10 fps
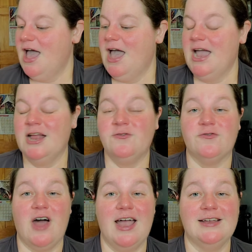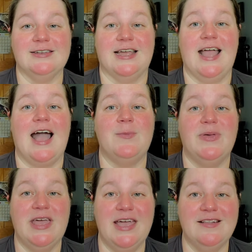And finally, I
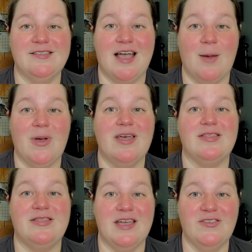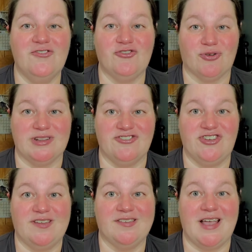picked up this
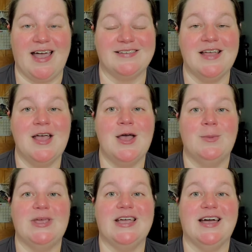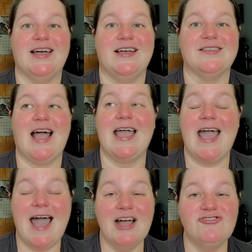trilogy set because I
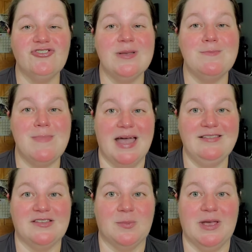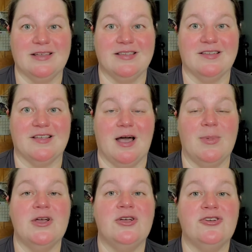actually meant to pick this
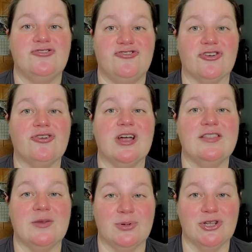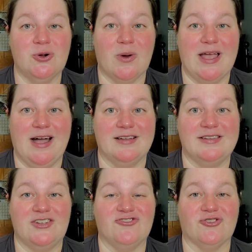up during the Blu-ray
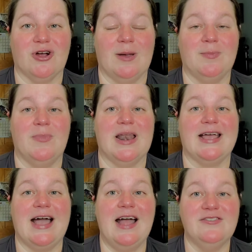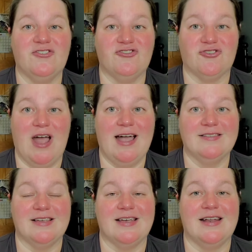hunting trip, but I got
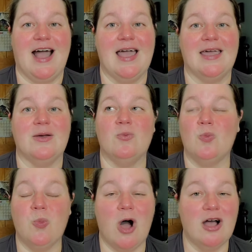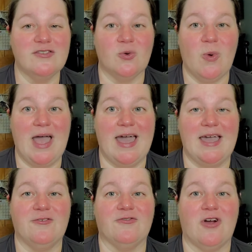distracted. I walked
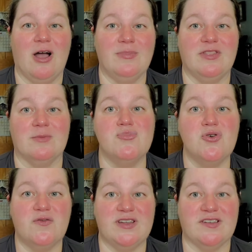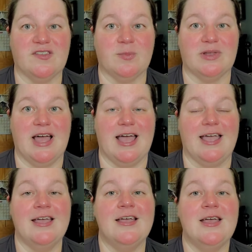away from the movie
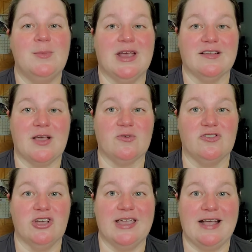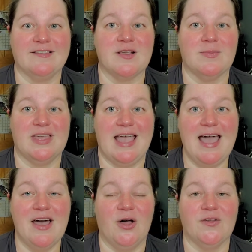display because I was looking at something
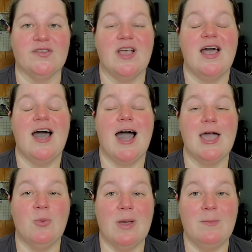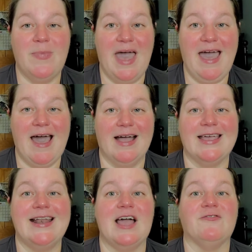else. I went back
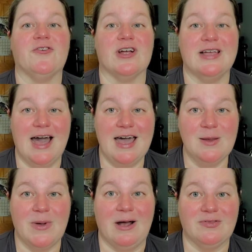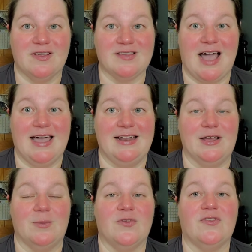and I forgot about this
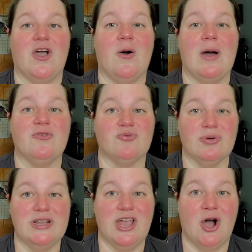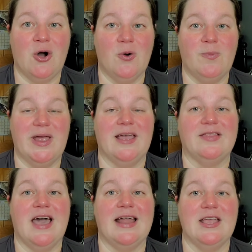item, so I was really hoping
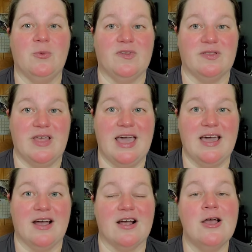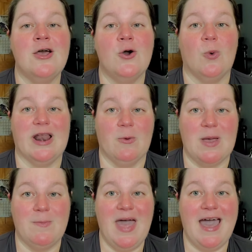that it was there when I
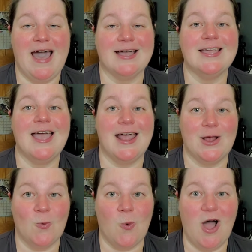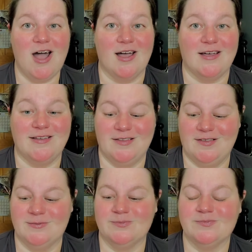went back, and it was